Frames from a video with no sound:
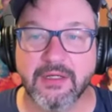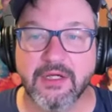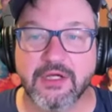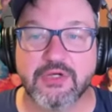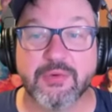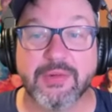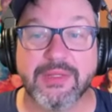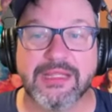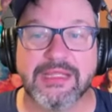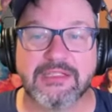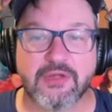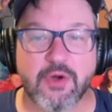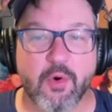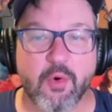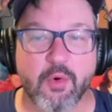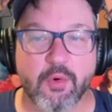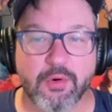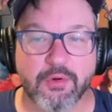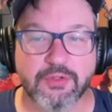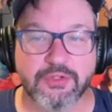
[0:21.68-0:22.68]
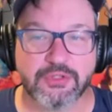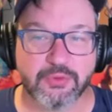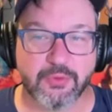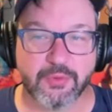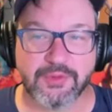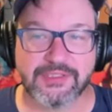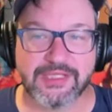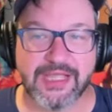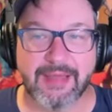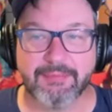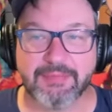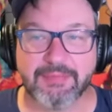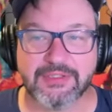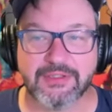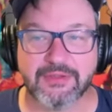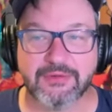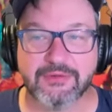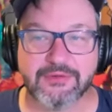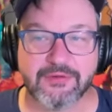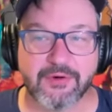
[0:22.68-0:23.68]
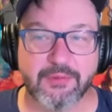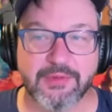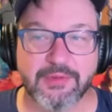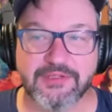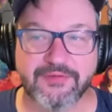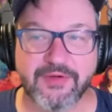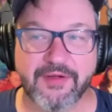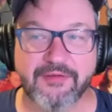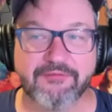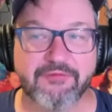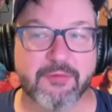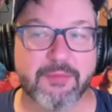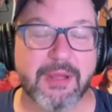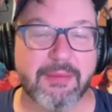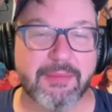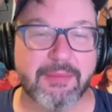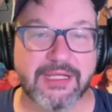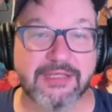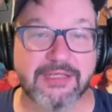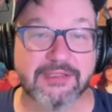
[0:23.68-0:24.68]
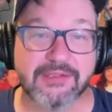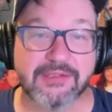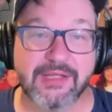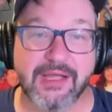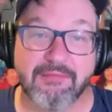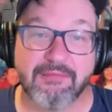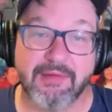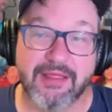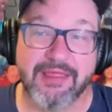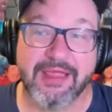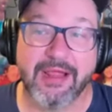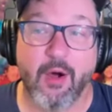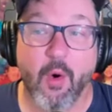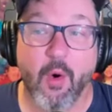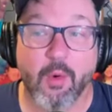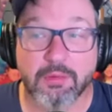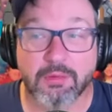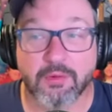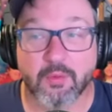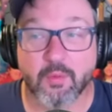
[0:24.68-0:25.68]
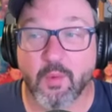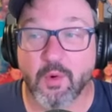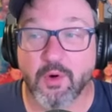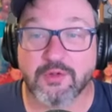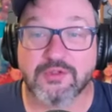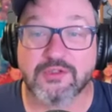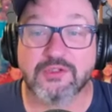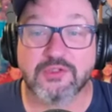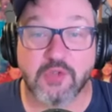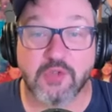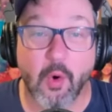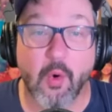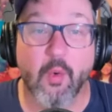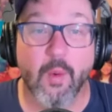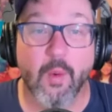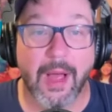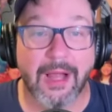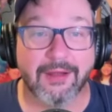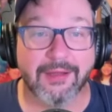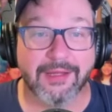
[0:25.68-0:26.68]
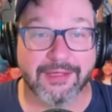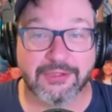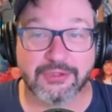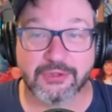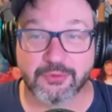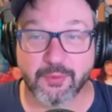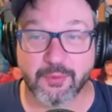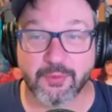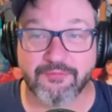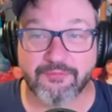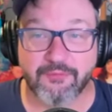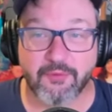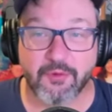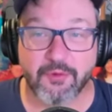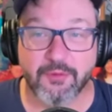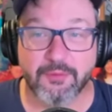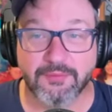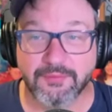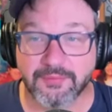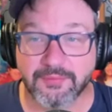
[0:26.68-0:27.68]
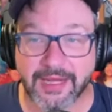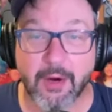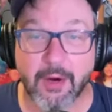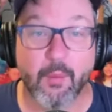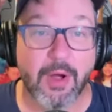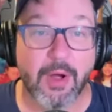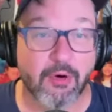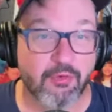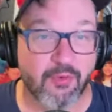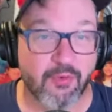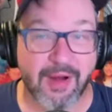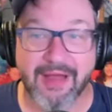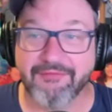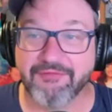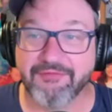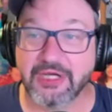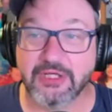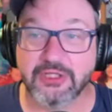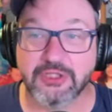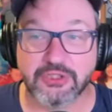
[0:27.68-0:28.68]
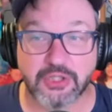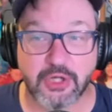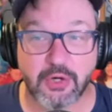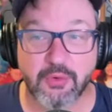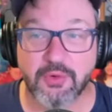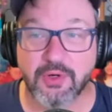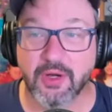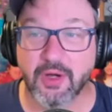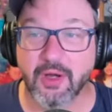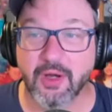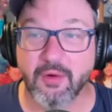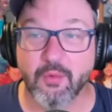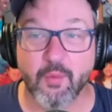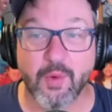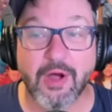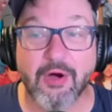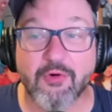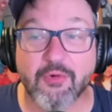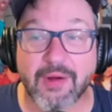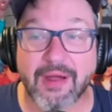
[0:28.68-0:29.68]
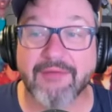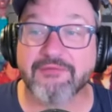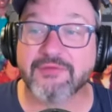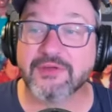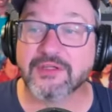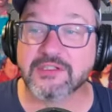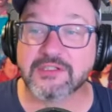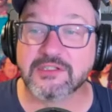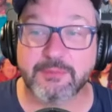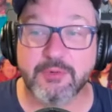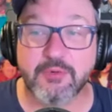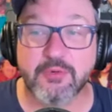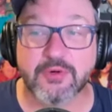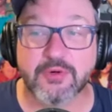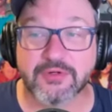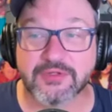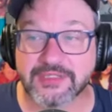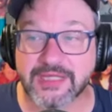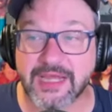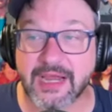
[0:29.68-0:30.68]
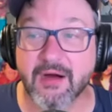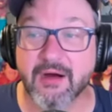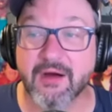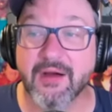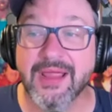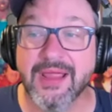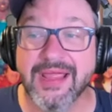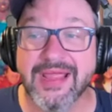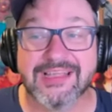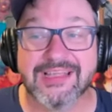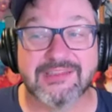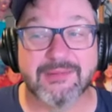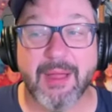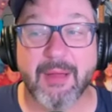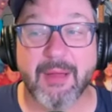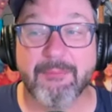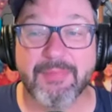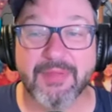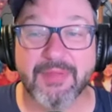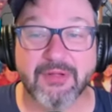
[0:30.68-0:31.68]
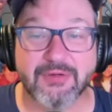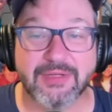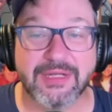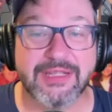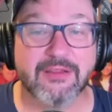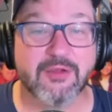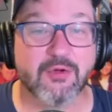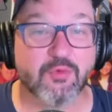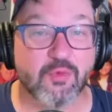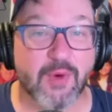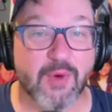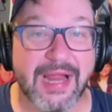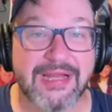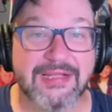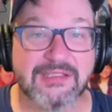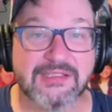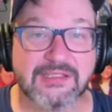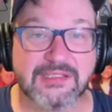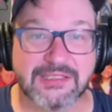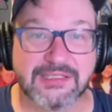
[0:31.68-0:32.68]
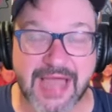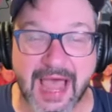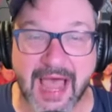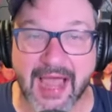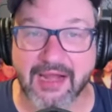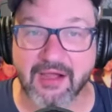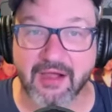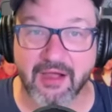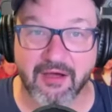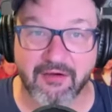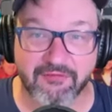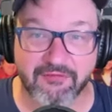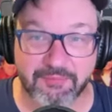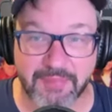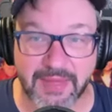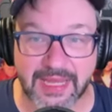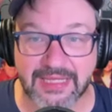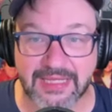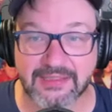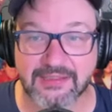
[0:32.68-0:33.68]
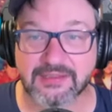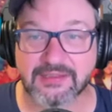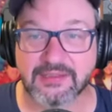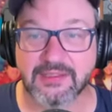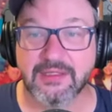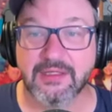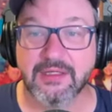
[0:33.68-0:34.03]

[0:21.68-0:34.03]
Doing these horror shorts episodes are always fun for me because I think horror works so well in short form, like a well crafted joke. A well crafted spook or scare is about building the right stack of beats.